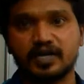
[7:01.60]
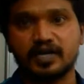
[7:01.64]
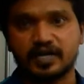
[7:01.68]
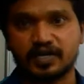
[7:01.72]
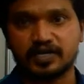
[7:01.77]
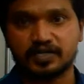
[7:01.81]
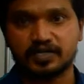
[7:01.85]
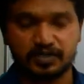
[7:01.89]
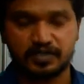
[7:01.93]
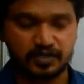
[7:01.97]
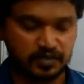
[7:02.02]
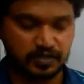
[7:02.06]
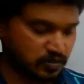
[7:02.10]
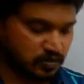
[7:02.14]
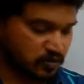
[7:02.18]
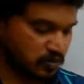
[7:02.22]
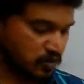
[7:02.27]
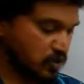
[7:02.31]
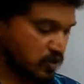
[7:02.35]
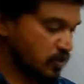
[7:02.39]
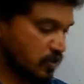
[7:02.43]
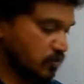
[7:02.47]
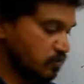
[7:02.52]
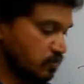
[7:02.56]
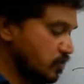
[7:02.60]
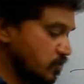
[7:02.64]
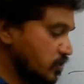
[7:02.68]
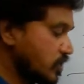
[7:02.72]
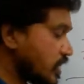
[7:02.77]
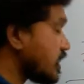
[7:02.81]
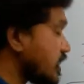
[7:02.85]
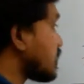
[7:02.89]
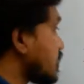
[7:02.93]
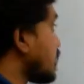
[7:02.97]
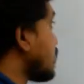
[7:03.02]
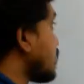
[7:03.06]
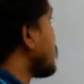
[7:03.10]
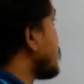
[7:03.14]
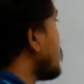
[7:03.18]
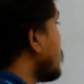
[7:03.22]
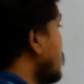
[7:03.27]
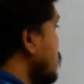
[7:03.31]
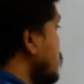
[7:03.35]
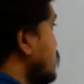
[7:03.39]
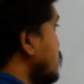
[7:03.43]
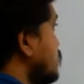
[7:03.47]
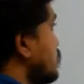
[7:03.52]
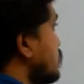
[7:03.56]
connective tissue. Mucoid connective
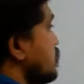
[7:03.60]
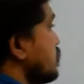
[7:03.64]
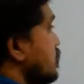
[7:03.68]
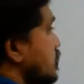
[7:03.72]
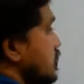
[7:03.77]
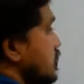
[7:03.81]
tissue